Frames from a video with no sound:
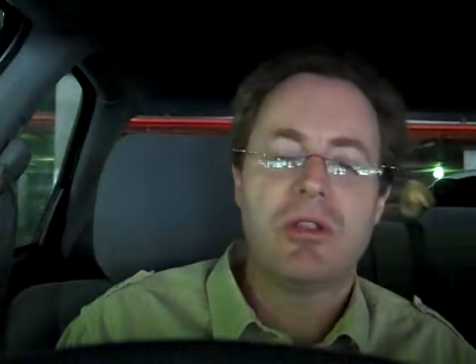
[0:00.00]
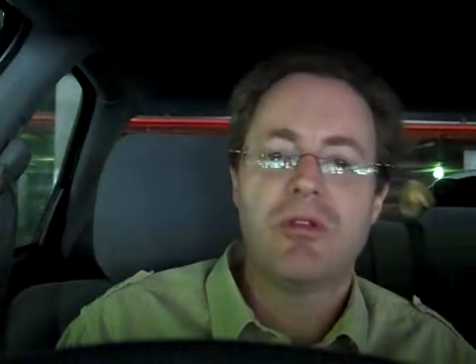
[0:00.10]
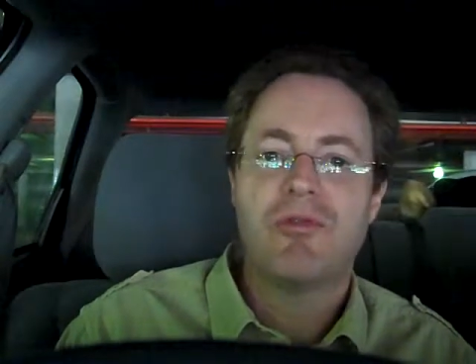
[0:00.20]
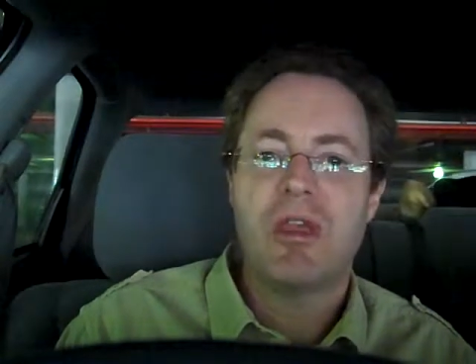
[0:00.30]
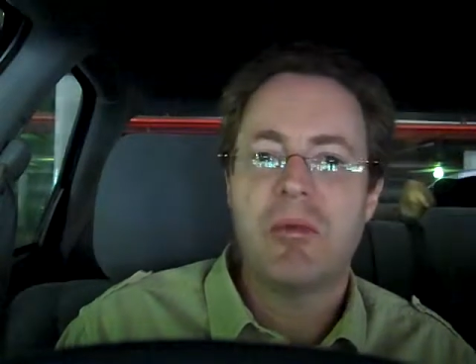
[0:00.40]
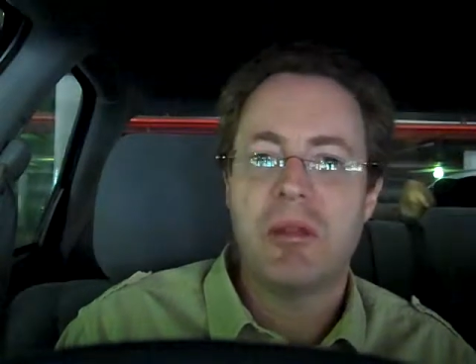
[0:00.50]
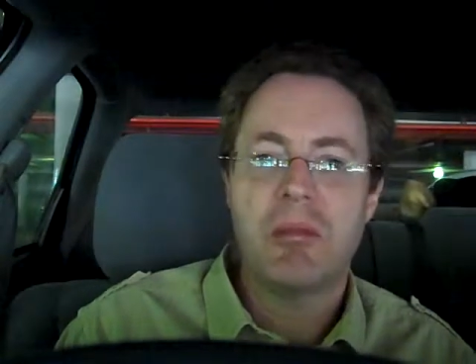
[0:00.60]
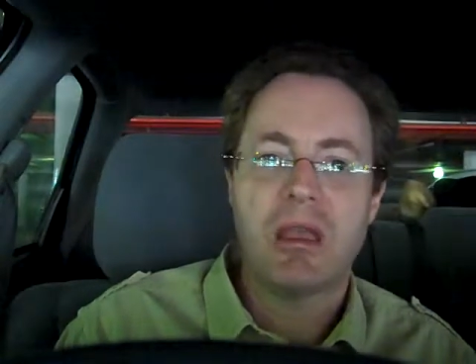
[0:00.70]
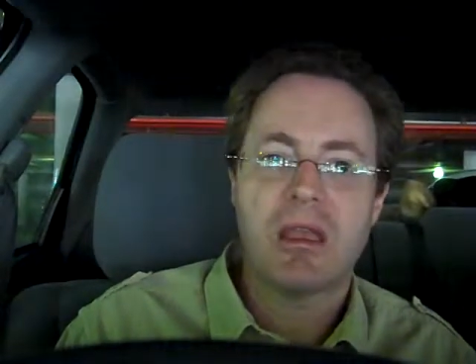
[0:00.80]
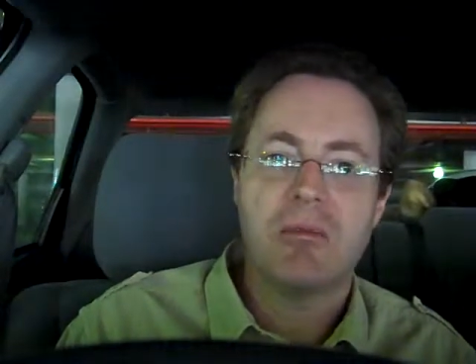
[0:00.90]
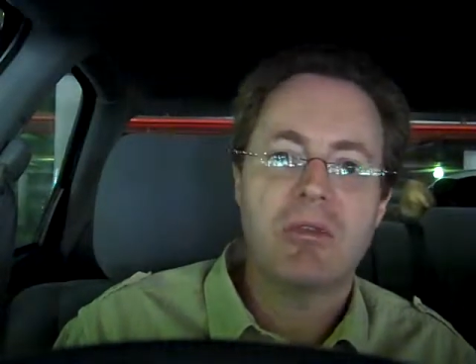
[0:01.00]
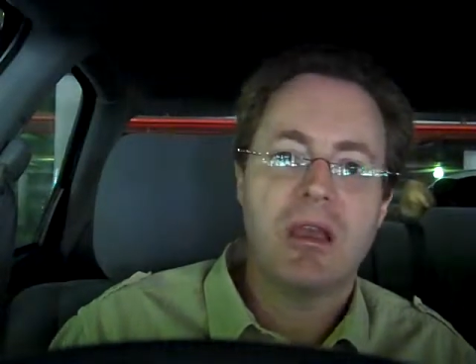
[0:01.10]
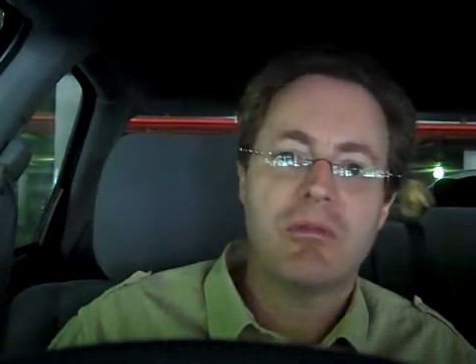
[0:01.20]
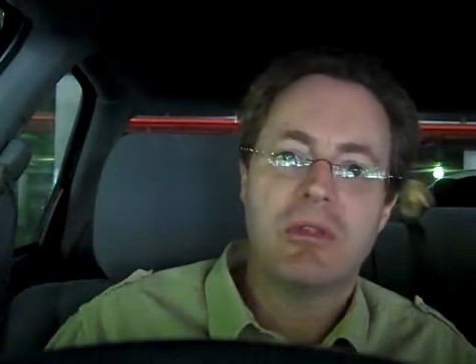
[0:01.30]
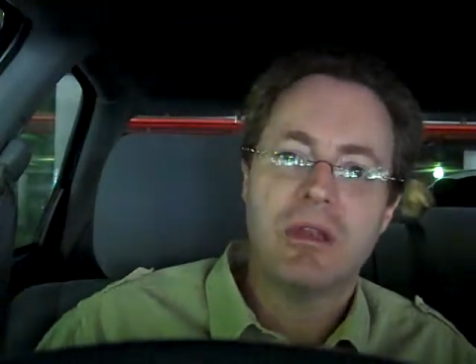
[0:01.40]
in your family may come
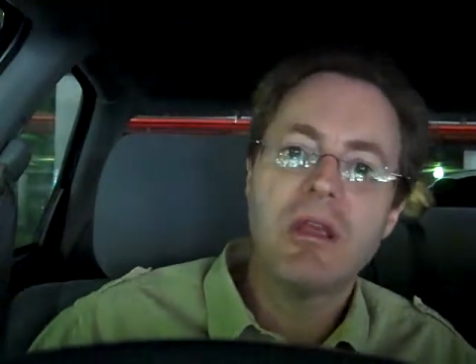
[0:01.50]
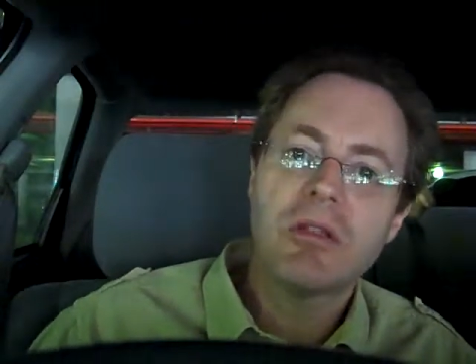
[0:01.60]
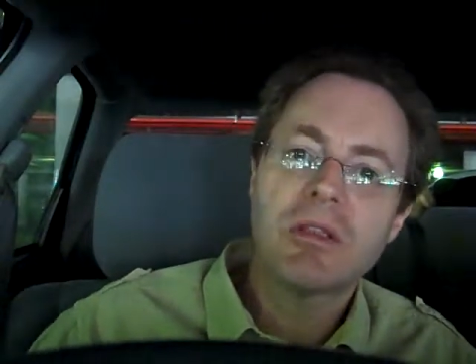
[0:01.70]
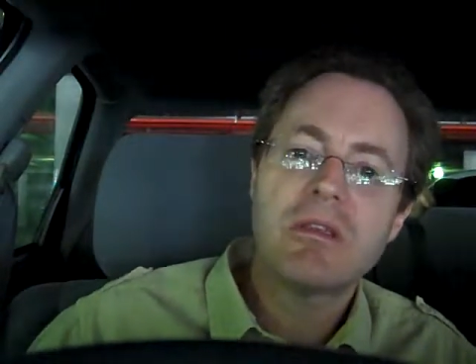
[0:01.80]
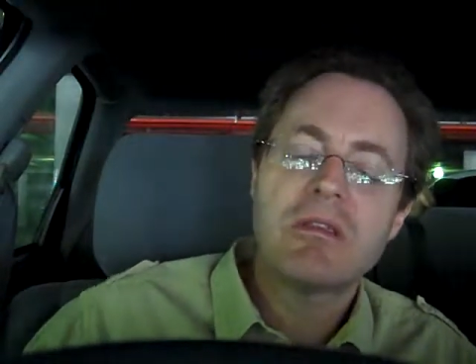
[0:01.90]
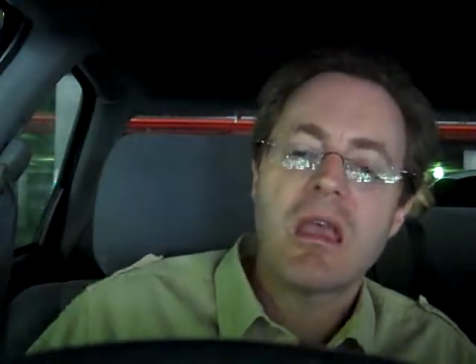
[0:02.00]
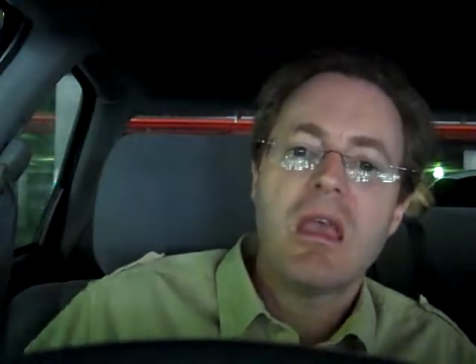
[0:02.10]
down with an illness.